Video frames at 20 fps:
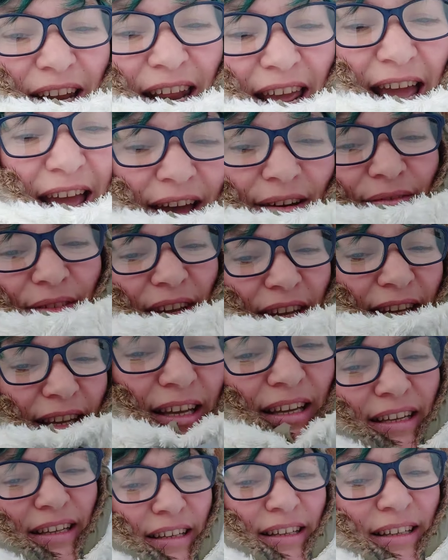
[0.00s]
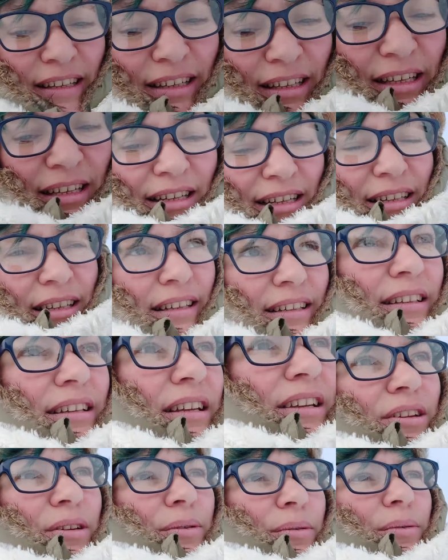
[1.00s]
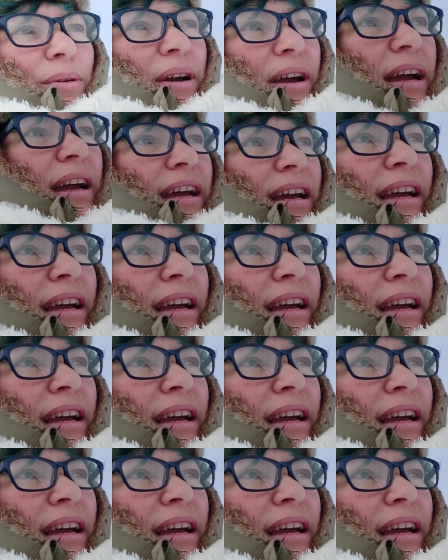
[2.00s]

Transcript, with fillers: having you know